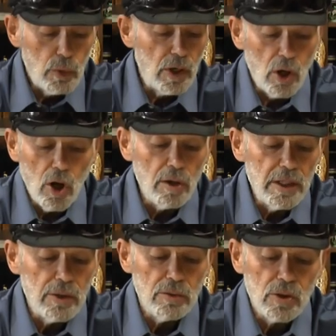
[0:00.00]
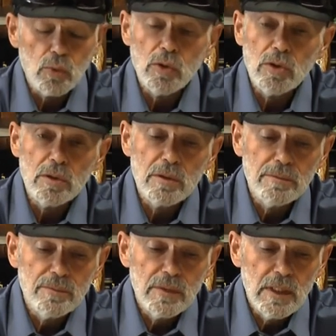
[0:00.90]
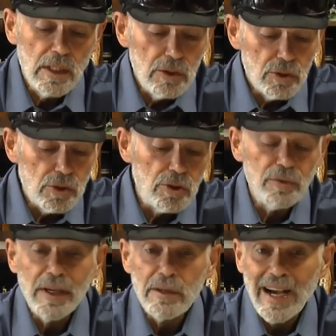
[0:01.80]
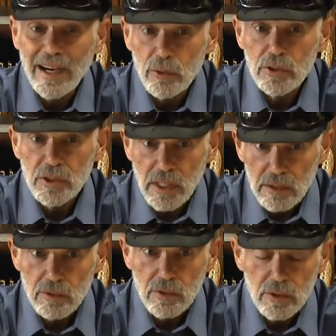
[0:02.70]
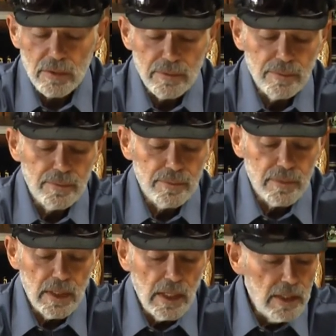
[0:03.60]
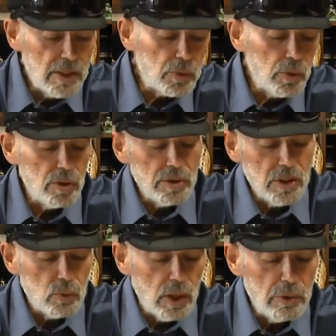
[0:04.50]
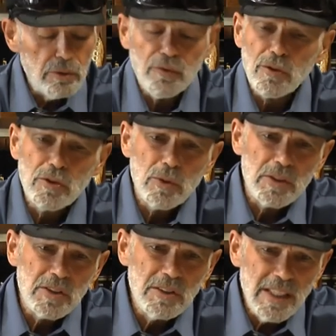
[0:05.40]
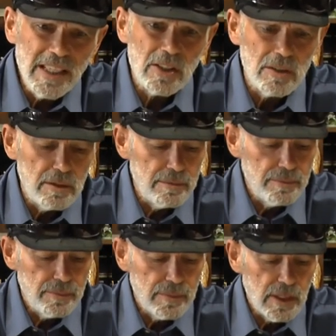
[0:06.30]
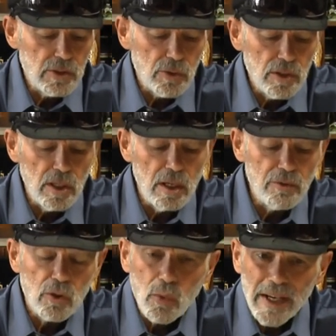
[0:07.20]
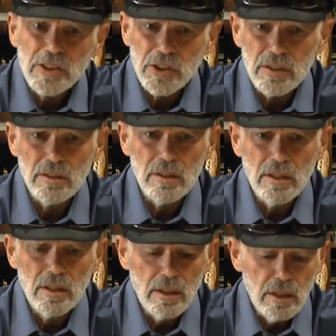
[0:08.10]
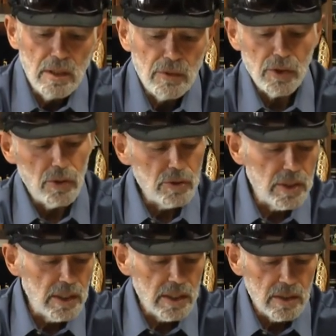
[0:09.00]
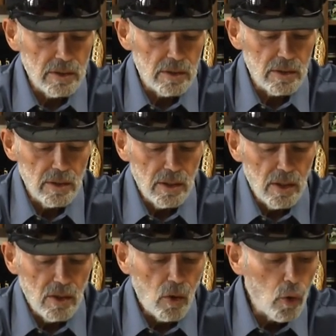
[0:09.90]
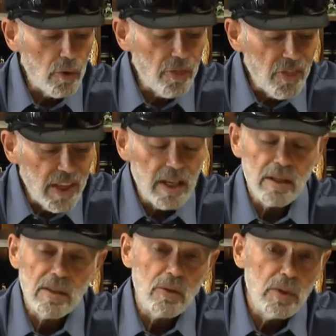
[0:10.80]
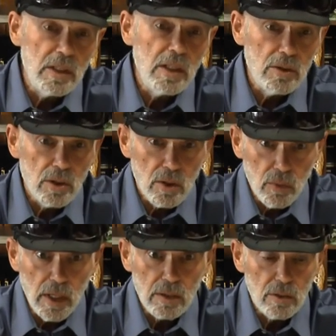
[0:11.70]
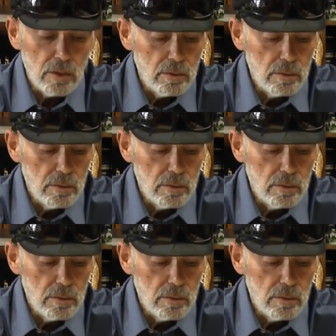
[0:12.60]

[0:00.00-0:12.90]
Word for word: We are all here in this world to serve out our sentence. This world is what we refer to as a tikkun, a sort of correction for those things or thing that we need to correct.